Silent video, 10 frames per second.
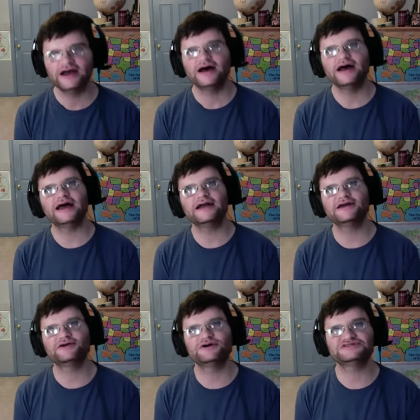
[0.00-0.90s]
Hey, I got
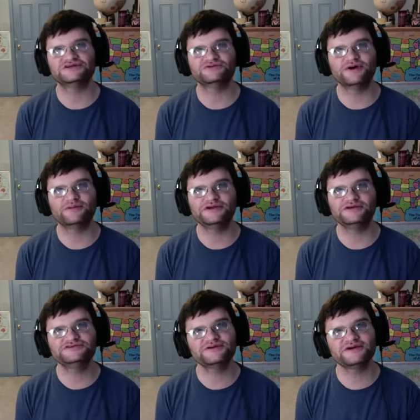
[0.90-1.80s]
a question. What were you
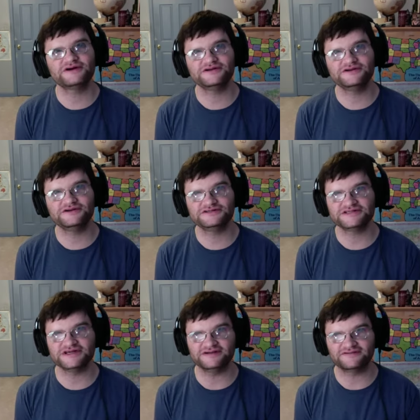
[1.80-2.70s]
doing on New Year's
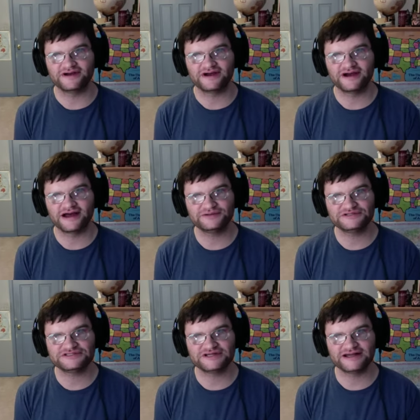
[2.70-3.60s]
Eve? I
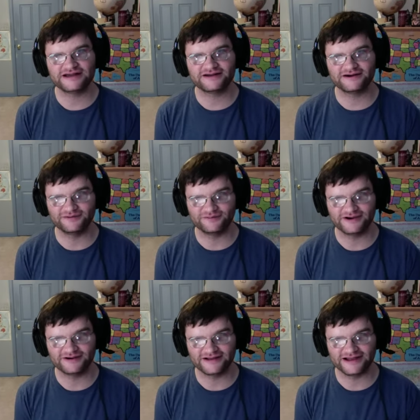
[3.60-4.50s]
was sitting at home,
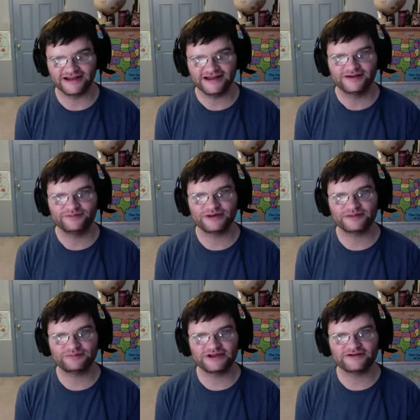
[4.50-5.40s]
okay? But
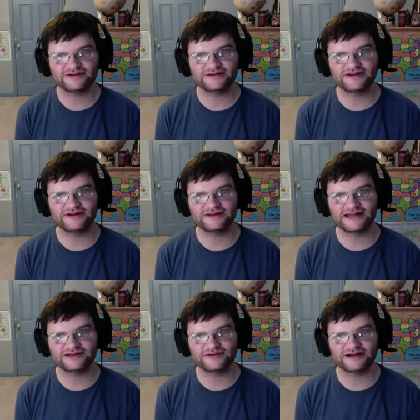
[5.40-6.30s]
apparently, on the
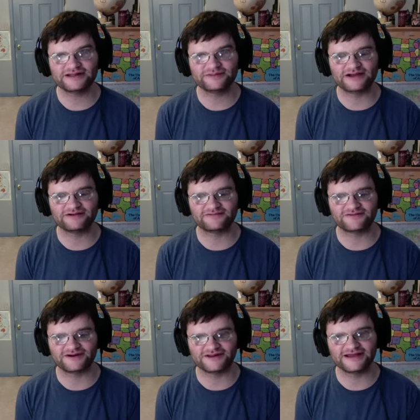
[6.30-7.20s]
other end of the
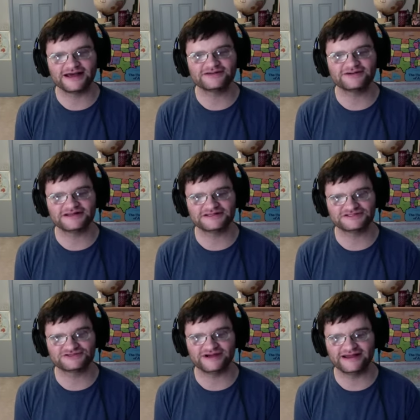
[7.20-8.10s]
microphone, on the other end of the
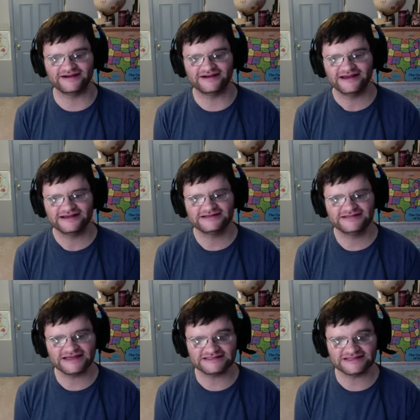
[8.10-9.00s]
string here,
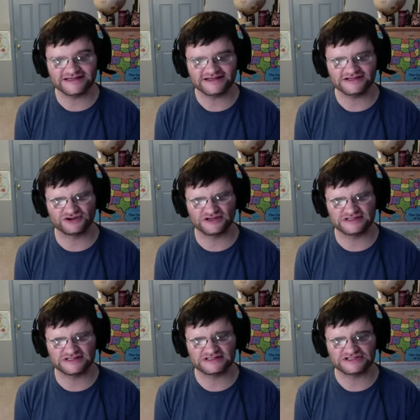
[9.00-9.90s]
Daisy joins
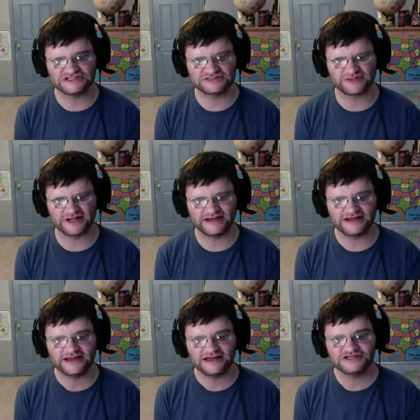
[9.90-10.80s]
us. She's blind.
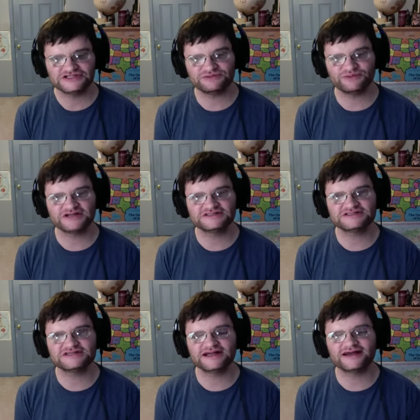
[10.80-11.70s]
She wasn't
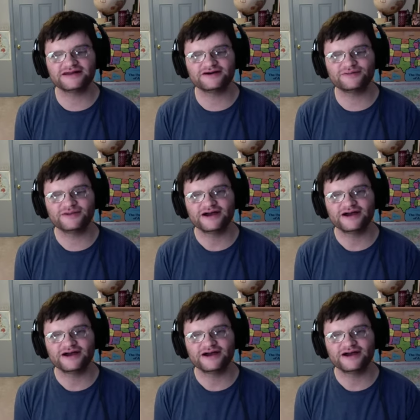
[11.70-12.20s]
sitting at home